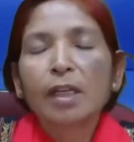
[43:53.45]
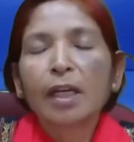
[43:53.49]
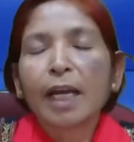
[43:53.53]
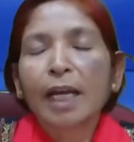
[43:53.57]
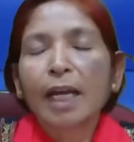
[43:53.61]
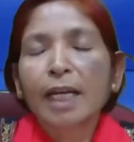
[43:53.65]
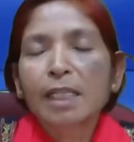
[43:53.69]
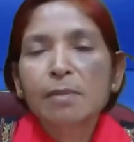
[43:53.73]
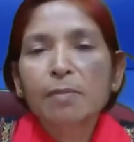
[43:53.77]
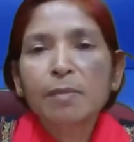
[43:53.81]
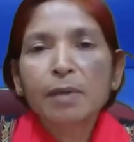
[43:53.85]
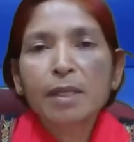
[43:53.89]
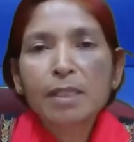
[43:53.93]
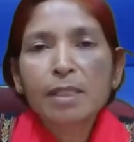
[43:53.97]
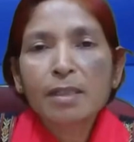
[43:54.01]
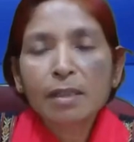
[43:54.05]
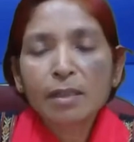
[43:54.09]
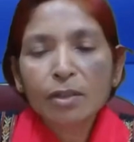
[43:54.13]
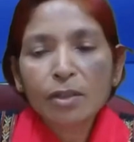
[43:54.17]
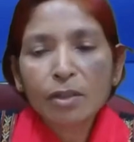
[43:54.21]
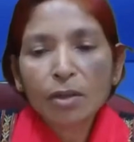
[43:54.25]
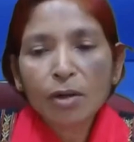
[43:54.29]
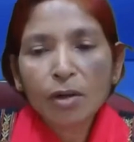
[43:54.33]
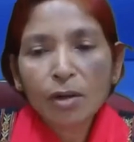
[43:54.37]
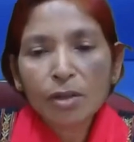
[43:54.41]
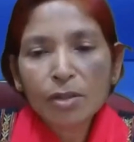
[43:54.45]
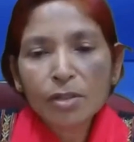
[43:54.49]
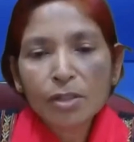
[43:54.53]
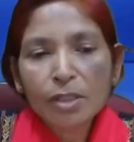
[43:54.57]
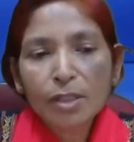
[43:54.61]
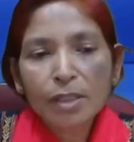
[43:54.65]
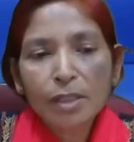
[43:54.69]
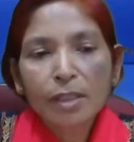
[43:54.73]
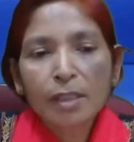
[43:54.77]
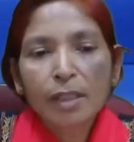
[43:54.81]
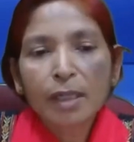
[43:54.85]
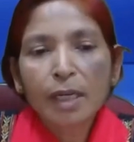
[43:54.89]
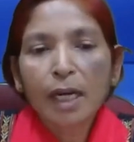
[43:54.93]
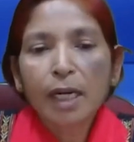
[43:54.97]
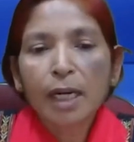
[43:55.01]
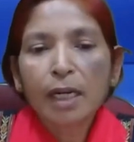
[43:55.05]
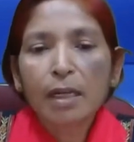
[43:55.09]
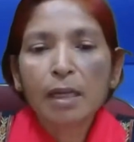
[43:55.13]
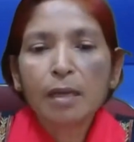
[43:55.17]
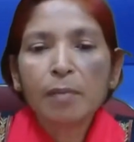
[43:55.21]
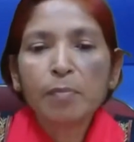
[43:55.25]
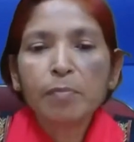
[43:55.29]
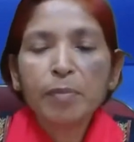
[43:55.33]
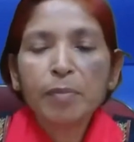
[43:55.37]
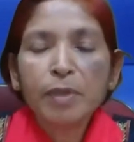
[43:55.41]
explicit cost and
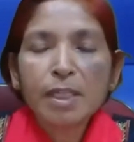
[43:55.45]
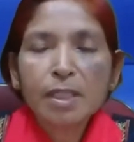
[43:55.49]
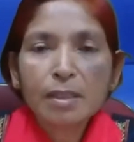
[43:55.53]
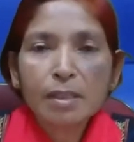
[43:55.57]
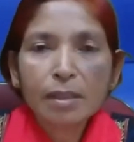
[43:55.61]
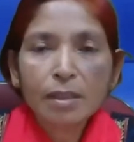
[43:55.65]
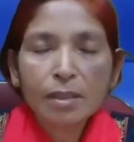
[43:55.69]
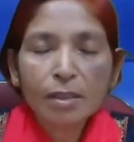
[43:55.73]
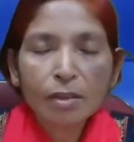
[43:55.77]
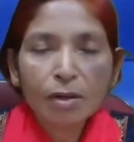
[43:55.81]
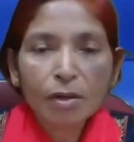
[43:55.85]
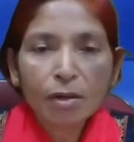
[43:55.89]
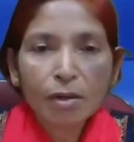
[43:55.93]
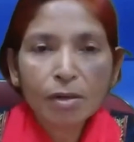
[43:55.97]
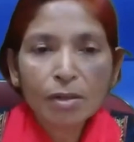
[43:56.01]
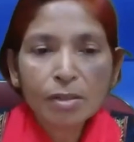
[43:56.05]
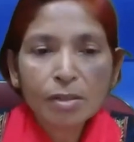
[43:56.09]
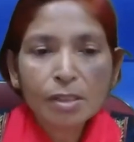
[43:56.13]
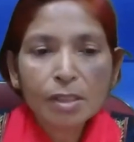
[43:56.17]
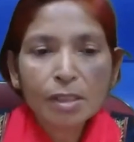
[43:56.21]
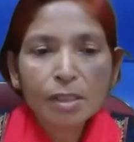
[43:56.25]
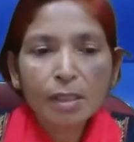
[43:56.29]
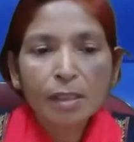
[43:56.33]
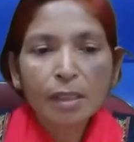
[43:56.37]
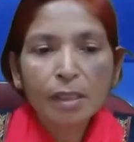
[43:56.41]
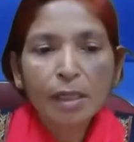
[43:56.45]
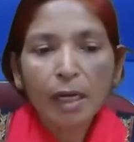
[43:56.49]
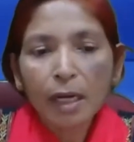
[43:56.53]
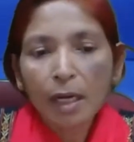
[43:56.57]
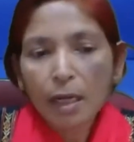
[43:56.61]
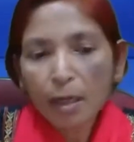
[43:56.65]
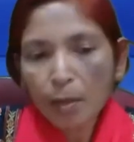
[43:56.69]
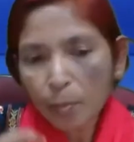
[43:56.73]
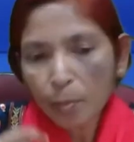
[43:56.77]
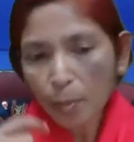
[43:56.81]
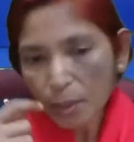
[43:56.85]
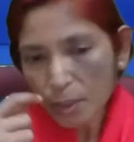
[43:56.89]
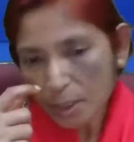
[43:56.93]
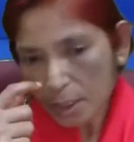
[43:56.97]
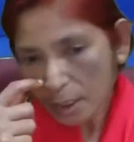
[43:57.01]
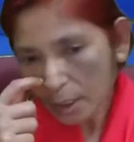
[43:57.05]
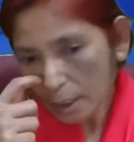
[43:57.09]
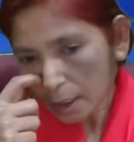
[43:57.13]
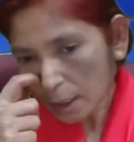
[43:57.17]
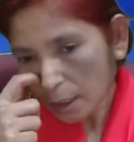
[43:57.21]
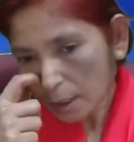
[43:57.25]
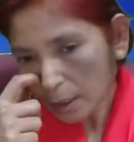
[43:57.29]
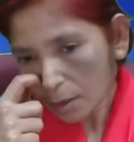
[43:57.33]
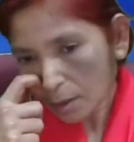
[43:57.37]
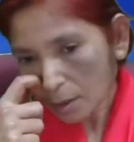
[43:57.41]
implicit cost and
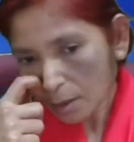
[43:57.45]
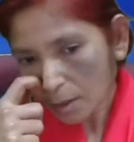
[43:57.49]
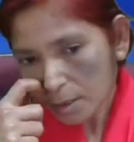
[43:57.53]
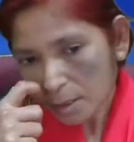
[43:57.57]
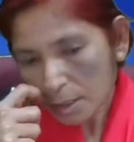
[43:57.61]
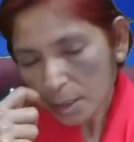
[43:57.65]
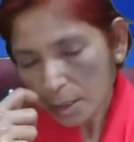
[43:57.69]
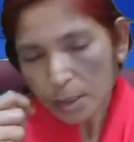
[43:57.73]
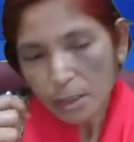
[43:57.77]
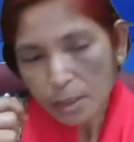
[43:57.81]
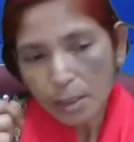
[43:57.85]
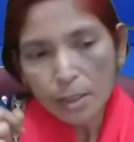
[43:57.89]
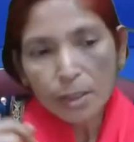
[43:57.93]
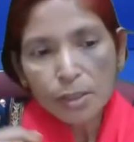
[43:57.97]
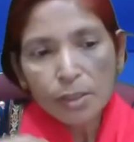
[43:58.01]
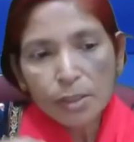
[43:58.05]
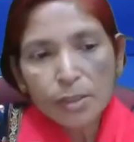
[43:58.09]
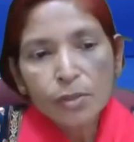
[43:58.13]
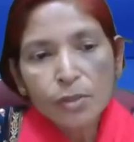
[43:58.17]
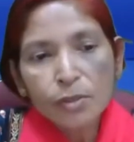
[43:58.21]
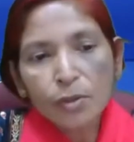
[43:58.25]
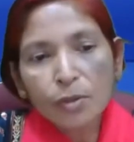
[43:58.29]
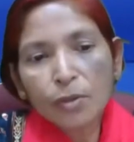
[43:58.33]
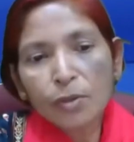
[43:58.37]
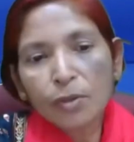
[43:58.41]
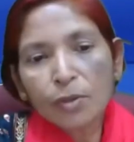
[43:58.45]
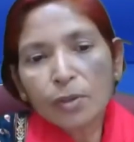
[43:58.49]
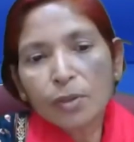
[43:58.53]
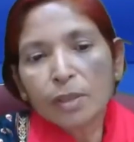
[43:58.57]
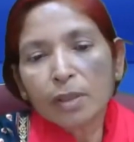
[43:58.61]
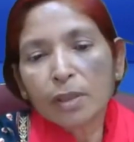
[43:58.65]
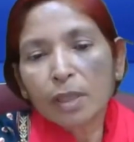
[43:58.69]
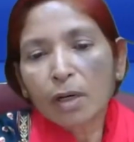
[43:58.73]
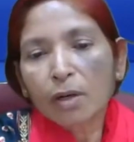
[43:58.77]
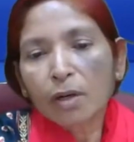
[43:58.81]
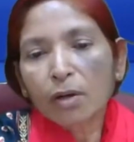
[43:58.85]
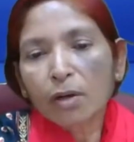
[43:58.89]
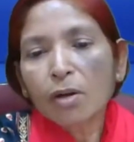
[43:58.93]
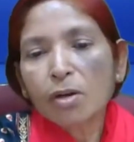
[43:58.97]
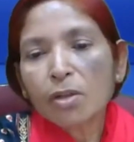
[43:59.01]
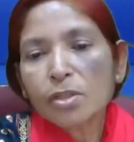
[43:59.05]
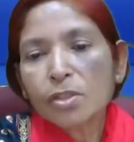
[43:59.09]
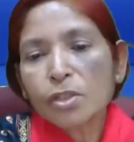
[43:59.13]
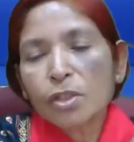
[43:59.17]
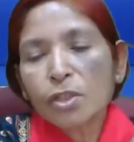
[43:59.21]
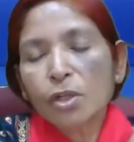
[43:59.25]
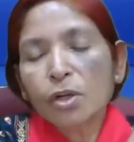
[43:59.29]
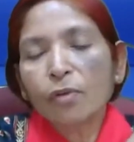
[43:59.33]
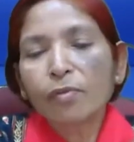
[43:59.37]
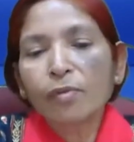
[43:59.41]
opportunity cost. So the
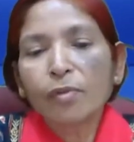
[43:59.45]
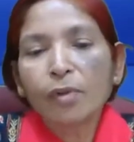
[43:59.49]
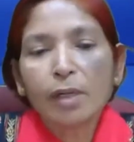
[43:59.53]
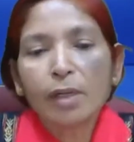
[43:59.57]
cost of